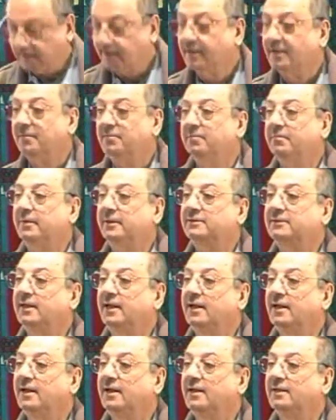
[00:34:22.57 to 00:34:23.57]

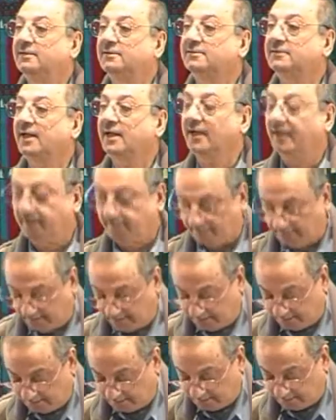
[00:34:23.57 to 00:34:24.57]
Mata zahaba.
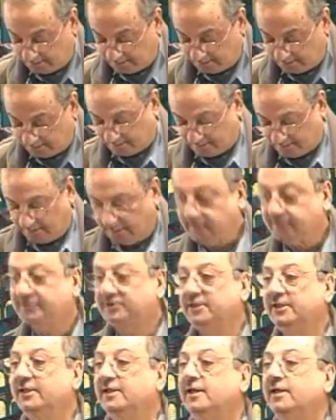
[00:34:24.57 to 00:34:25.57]

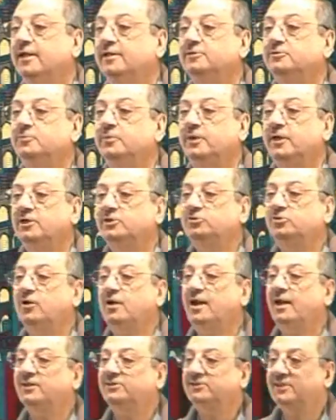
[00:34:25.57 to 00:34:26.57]
See, because you are
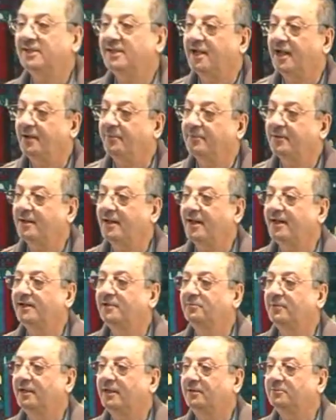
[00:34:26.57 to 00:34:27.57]
asking Amina, it
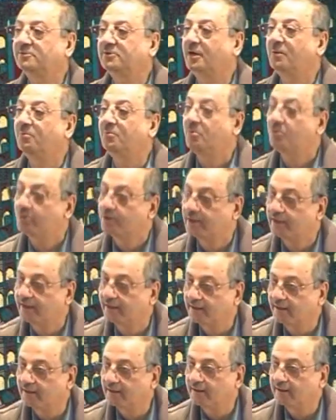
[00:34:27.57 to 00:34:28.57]
becomes Ammuki.
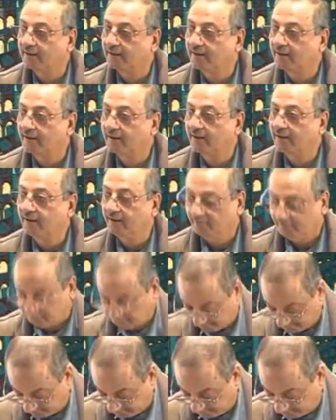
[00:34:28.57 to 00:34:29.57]

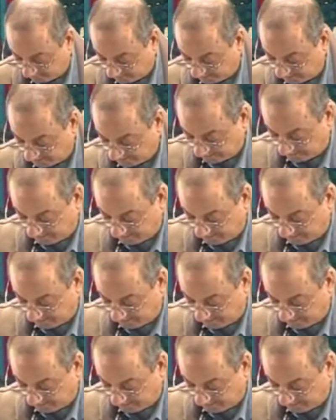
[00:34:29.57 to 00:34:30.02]
Fine.